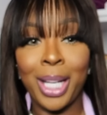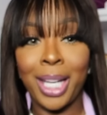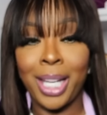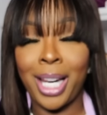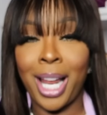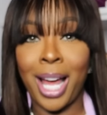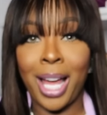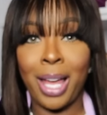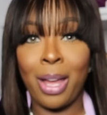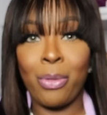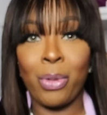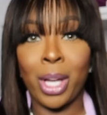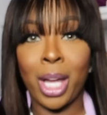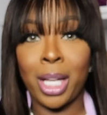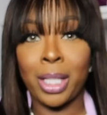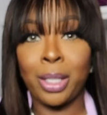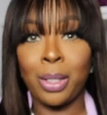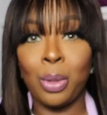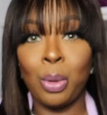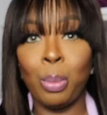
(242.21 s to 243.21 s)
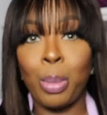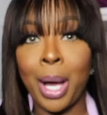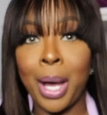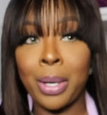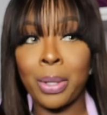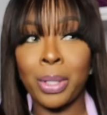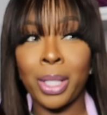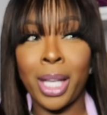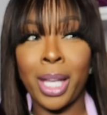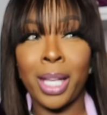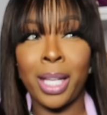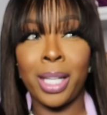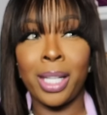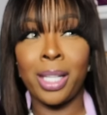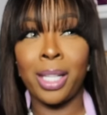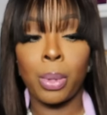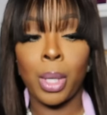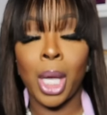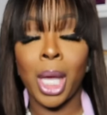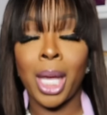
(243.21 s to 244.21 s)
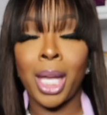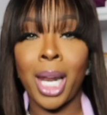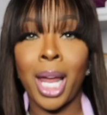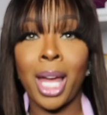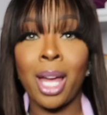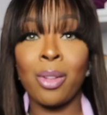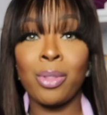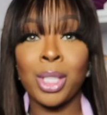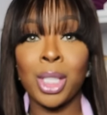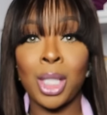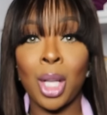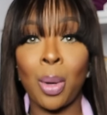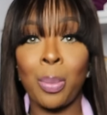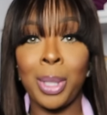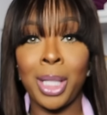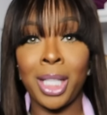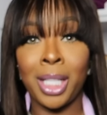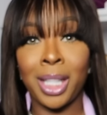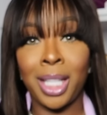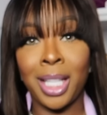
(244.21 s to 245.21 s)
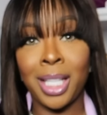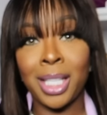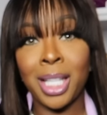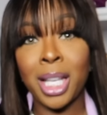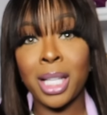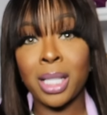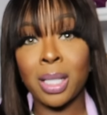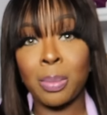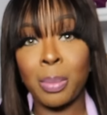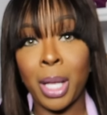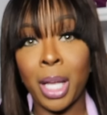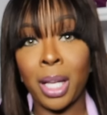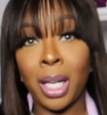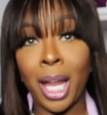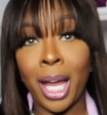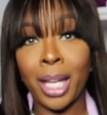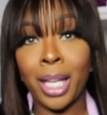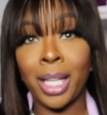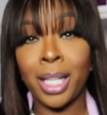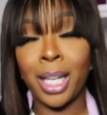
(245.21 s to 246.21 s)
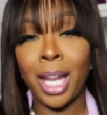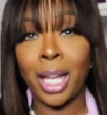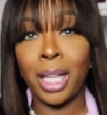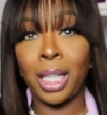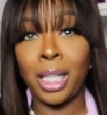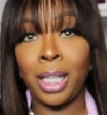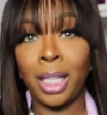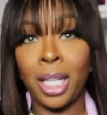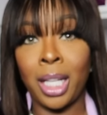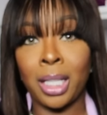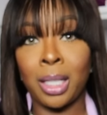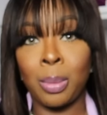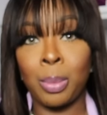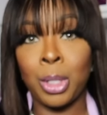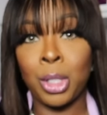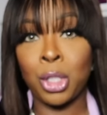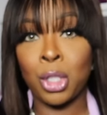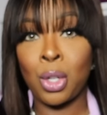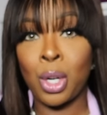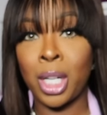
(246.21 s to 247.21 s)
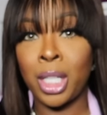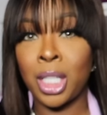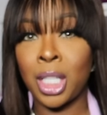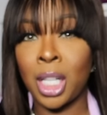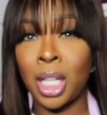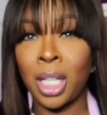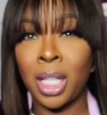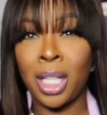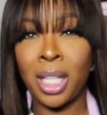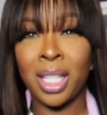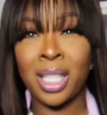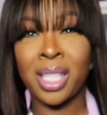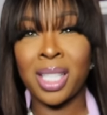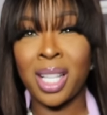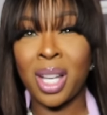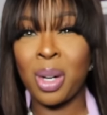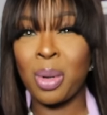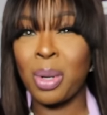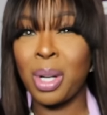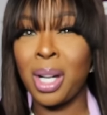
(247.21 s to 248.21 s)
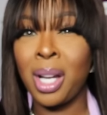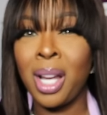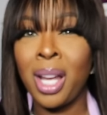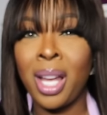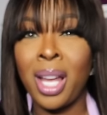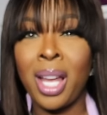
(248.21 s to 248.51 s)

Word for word: and I haven't got the new bottle yet and I have so many things that smell like it, like Electamus, Trajan, etc.